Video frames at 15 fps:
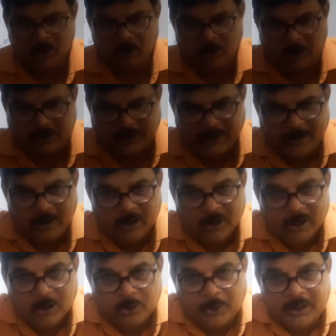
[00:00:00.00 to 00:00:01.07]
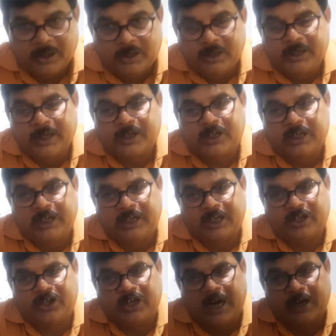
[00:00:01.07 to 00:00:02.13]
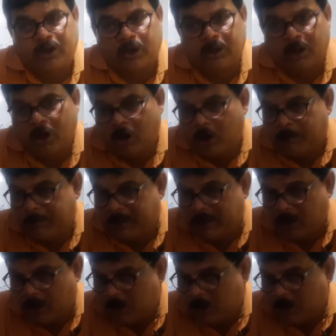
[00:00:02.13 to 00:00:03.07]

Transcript: okay, so it is a serious charge on the government or